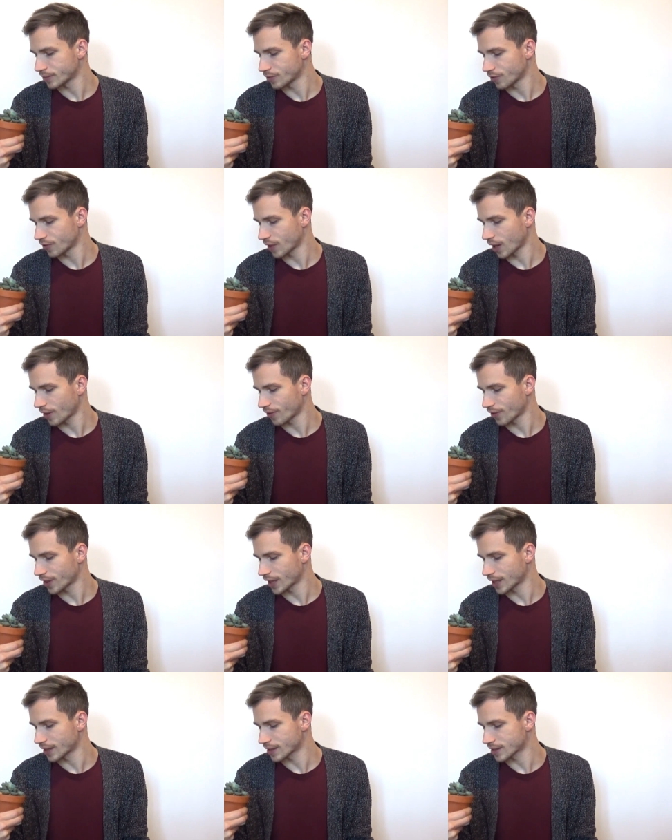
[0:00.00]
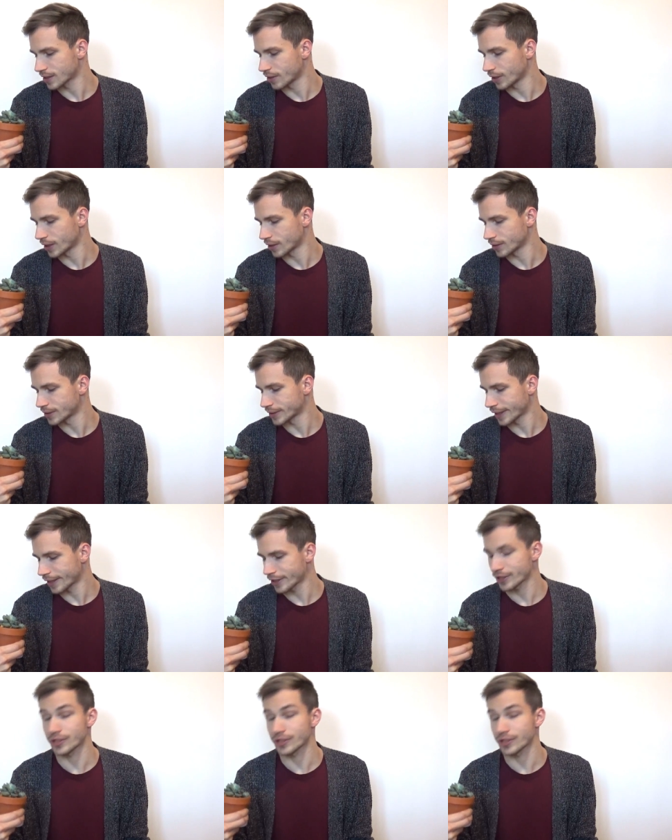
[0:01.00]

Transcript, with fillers: fluff things going on there,